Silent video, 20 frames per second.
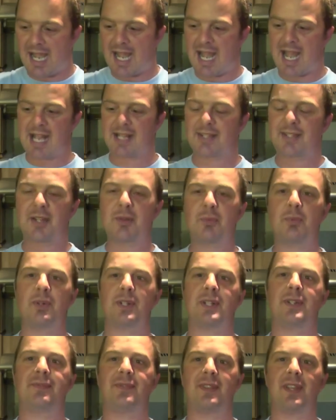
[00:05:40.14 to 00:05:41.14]
As I
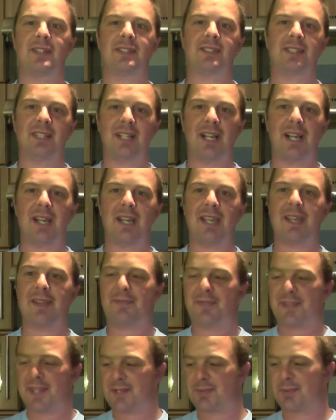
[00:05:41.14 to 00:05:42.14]
would
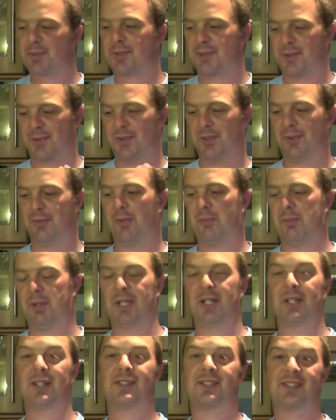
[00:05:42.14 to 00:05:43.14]
if this was an awful
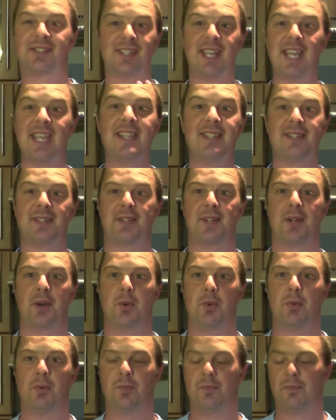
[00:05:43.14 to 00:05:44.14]
beer, I'd say
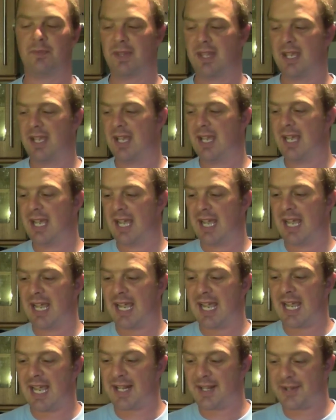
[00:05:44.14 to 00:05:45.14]
so.
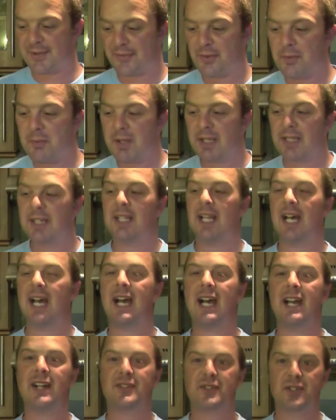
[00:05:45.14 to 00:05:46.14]
It's from a
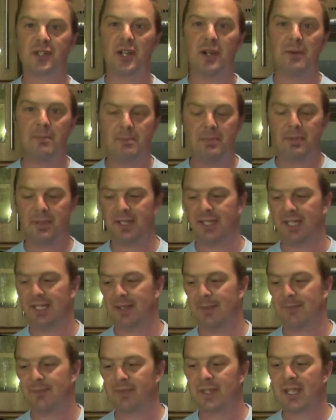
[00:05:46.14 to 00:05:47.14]
large
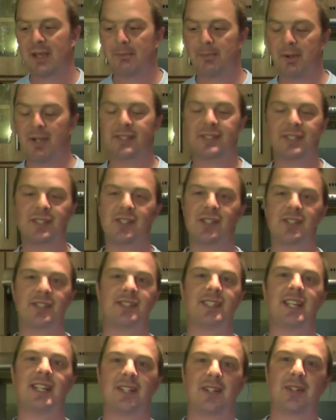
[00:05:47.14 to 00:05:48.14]
company. But as I just
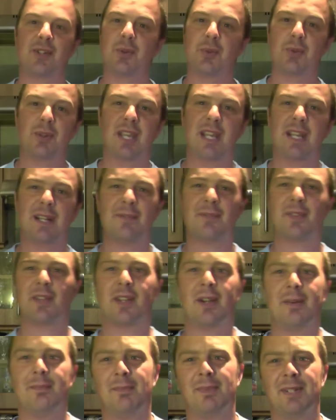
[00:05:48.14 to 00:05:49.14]
said, I don't care if the
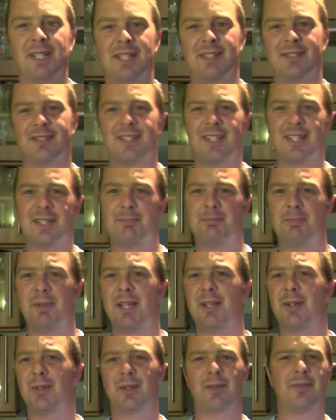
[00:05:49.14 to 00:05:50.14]
company's this
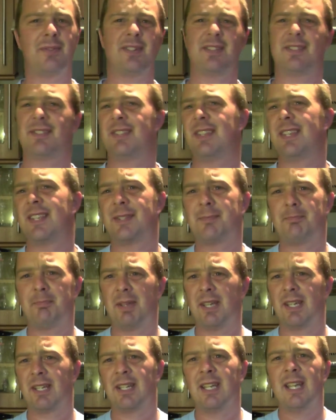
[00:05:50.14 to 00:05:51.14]
big or if it's this
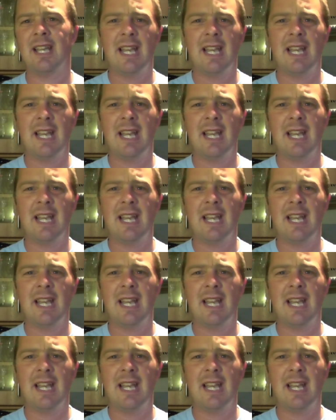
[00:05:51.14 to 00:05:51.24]
big.